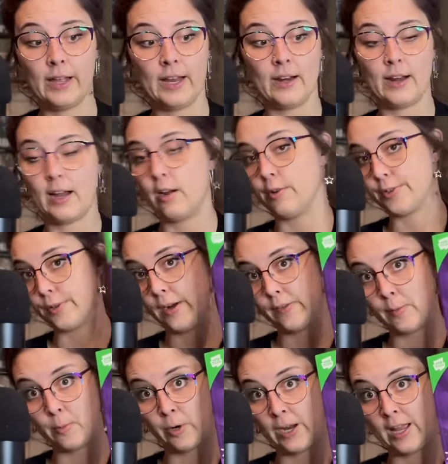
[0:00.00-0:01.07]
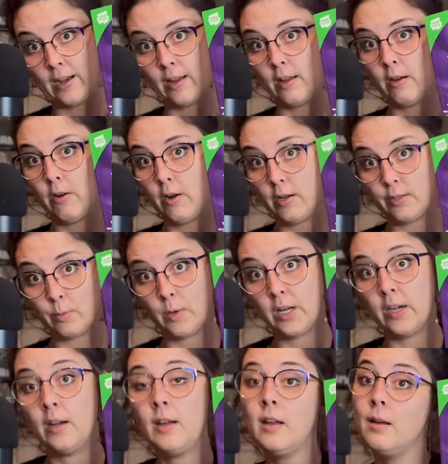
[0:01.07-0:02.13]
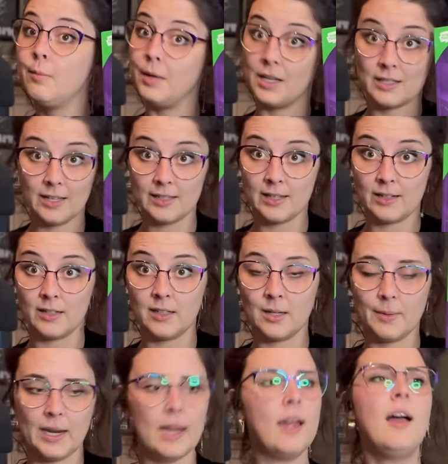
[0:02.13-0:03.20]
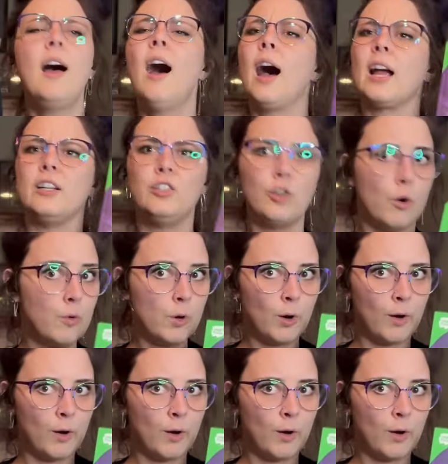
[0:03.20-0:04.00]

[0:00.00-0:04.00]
And I also have the Morgana and Oz one because they sent it to me. I don't